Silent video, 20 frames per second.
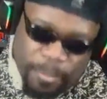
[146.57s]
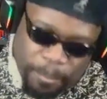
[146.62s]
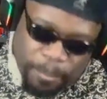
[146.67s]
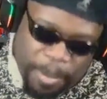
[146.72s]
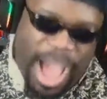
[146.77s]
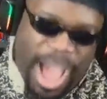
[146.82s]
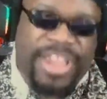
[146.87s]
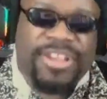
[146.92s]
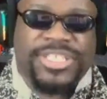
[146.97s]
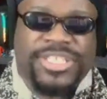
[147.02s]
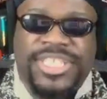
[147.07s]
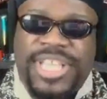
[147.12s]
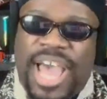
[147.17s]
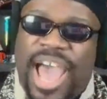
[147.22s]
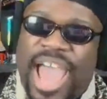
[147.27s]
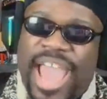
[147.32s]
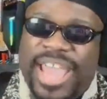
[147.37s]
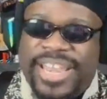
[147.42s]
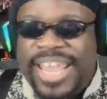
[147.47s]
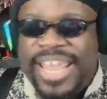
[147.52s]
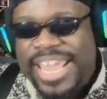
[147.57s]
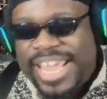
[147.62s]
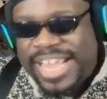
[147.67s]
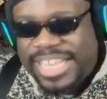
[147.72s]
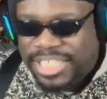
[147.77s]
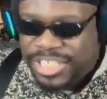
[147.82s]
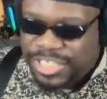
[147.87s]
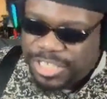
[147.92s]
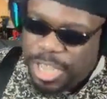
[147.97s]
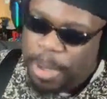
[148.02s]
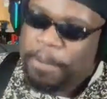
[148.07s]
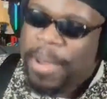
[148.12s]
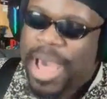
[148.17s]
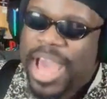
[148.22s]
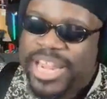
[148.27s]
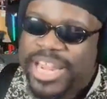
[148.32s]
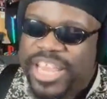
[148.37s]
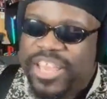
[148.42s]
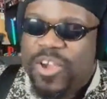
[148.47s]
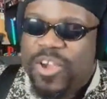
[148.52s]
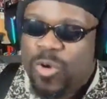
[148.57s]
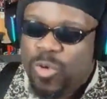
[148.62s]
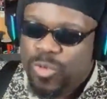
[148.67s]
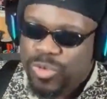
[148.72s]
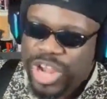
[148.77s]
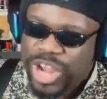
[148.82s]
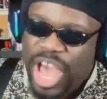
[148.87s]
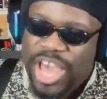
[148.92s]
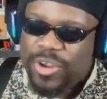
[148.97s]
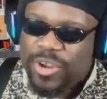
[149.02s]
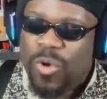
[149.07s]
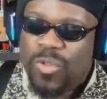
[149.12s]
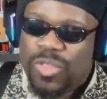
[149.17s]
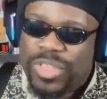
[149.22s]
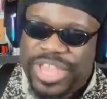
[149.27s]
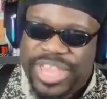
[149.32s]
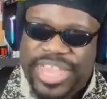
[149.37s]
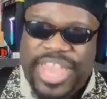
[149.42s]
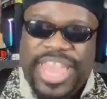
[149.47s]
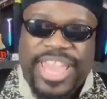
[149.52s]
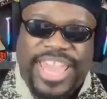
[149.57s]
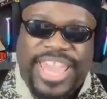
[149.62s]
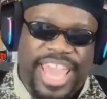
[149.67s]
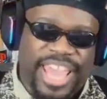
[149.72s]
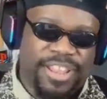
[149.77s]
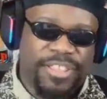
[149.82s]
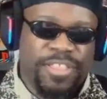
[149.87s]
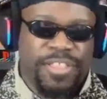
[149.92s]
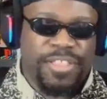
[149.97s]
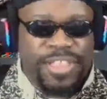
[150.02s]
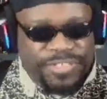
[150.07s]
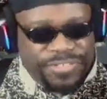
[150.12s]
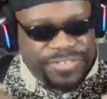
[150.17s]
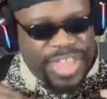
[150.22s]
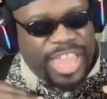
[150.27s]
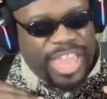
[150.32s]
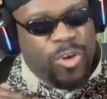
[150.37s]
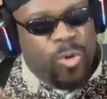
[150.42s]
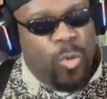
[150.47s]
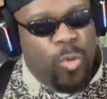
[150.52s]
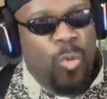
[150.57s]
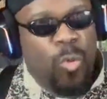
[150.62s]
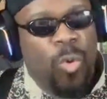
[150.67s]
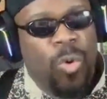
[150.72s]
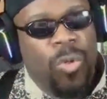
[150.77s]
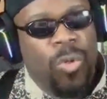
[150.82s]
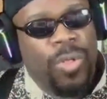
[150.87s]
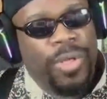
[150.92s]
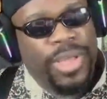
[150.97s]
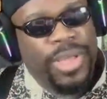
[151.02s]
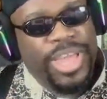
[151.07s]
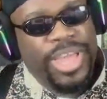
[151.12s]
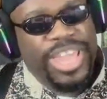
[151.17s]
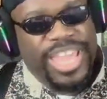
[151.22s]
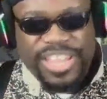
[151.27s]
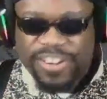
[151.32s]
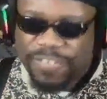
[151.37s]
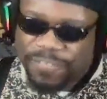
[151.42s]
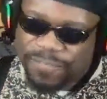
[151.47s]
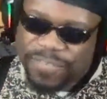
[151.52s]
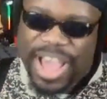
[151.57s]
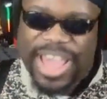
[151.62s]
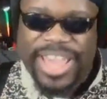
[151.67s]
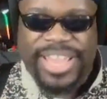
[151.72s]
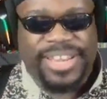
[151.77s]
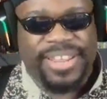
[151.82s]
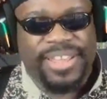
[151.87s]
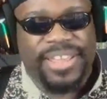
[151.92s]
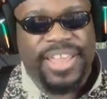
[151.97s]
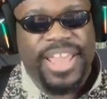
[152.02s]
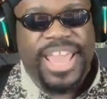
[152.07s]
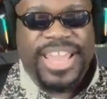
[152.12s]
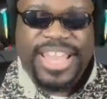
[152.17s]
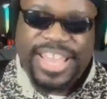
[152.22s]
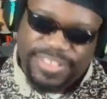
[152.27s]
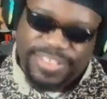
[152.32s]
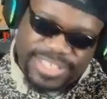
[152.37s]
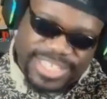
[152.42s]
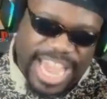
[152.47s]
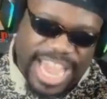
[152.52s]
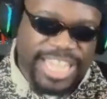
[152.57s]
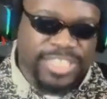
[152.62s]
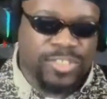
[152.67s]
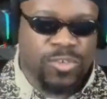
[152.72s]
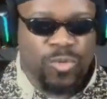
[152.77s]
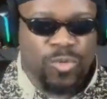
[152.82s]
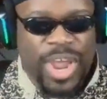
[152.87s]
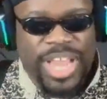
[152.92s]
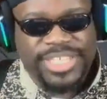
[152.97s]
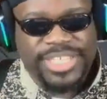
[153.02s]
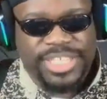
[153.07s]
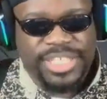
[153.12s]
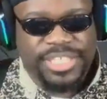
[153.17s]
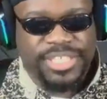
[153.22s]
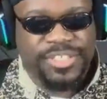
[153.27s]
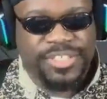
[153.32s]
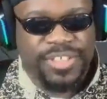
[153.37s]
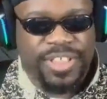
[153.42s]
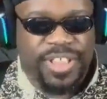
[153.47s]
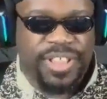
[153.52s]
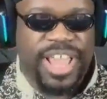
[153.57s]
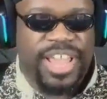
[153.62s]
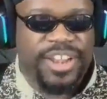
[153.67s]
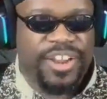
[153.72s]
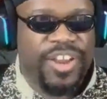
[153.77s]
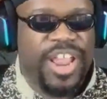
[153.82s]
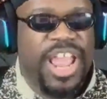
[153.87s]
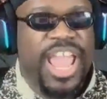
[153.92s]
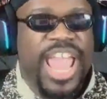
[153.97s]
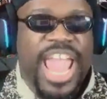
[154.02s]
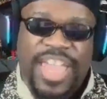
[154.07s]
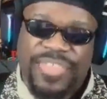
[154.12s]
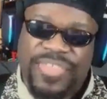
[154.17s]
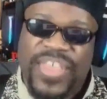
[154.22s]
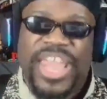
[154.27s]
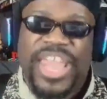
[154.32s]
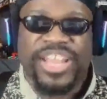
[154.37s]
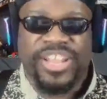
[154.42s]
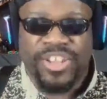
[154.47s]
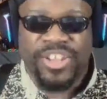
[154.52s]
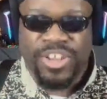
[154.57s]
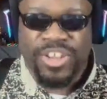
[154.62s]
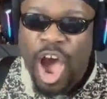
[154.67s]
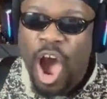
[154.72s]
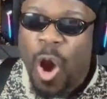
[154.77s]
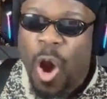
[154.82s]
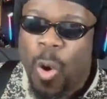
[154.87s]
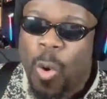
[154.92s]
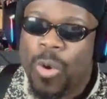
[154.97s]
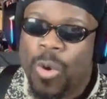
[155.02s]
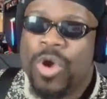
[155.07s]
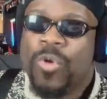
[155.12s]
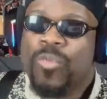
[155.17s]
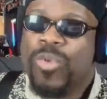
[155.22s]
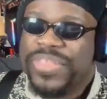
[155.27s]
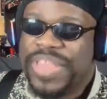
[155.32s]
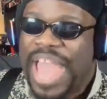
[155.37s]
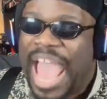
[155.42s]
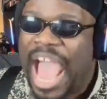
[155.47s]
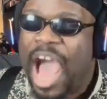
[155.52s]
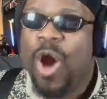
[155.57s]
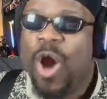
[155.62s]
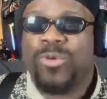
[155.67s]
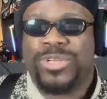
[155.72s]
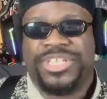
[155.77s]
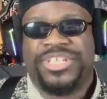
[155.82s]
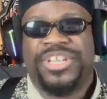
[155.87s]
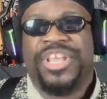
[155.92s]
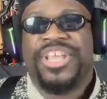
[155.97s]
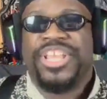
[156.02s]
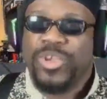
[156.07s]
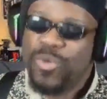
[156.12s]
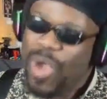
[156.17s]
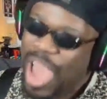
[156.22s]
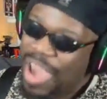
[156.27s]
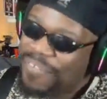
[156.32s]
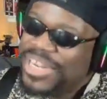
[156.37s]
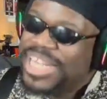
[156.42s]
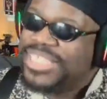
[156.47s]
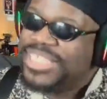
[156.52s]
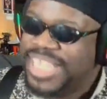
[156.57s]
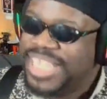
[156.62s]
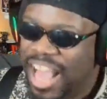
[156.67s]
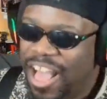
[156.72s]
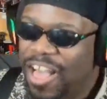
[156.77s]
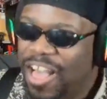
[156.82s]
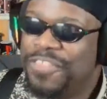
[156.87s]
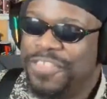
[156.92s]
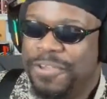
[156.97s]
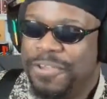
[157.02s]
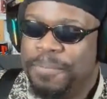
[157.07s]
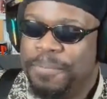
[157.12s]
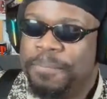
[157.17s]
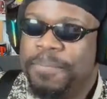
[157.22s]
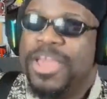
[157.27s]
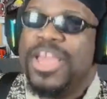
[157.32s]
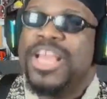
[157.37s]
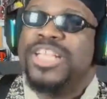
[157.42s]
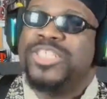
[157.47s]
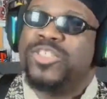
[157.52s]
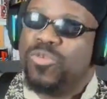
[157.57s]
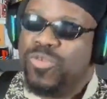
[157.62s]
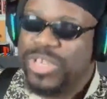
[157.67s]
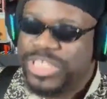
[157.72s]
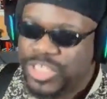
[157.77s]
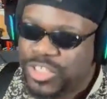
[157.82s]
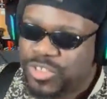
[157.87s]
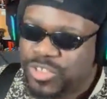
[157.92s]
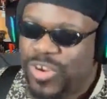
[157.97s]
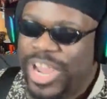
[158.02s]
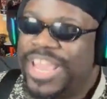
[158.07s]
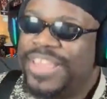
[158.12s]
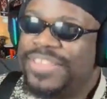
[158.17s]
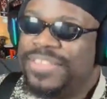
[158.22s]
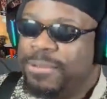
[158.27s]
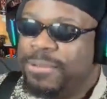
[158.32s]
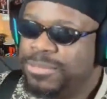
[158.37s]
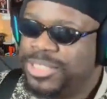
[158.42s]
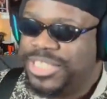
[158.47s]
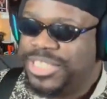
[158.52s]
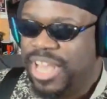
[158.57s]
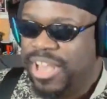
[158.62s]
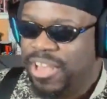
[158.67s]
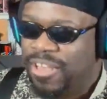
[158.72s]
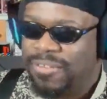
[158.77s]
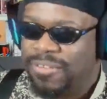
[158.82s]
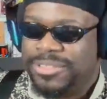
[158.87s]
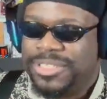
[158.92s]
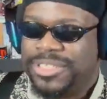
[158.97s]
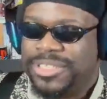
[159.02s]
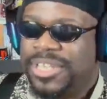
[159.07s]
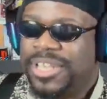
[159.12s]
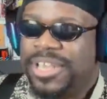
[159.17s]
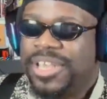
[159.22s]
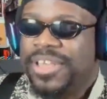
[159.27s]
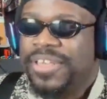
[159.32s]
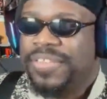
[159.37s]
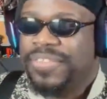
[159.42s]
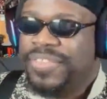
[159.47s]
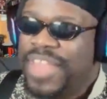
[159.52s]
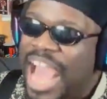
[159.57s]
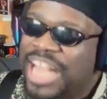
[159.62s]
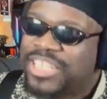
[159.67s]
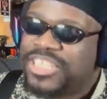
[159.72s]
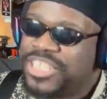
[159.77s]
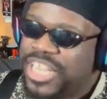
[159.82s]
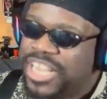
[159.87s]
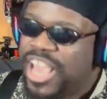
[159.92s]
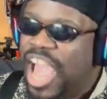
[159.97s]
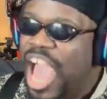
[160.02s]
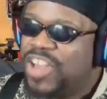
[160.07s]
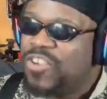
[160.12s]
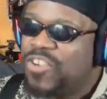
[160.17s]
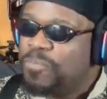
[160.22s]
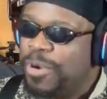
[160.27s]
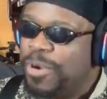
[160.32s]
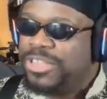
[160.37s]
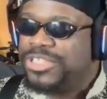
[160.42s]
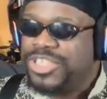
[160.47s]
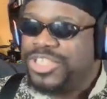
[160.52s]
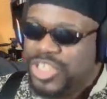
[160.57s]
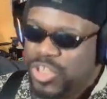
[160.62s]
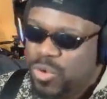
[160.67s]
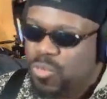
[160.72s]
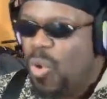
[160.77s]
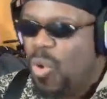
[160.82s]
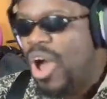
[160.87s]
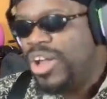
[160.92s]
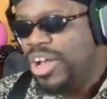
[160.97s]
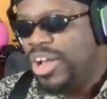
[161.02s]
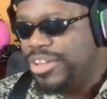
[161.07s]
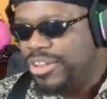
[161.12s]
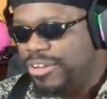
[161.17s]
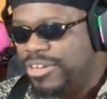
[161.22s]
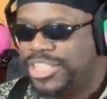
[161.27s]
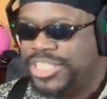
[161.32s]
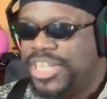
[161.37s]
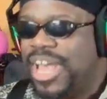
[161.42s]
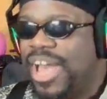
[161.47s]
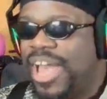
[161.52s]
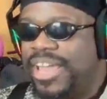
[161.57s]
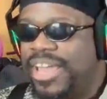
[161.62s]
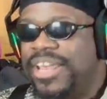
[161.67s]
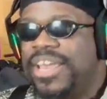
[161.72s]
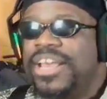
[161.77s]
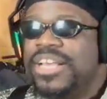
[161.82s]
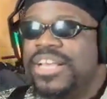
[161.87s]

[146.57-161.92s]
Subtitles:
by your side is somebody who not only can stay cool in a fight, can take directions to the letter, and they know without you having to tell them to restrain themselves. That's the kind of person you want on your side.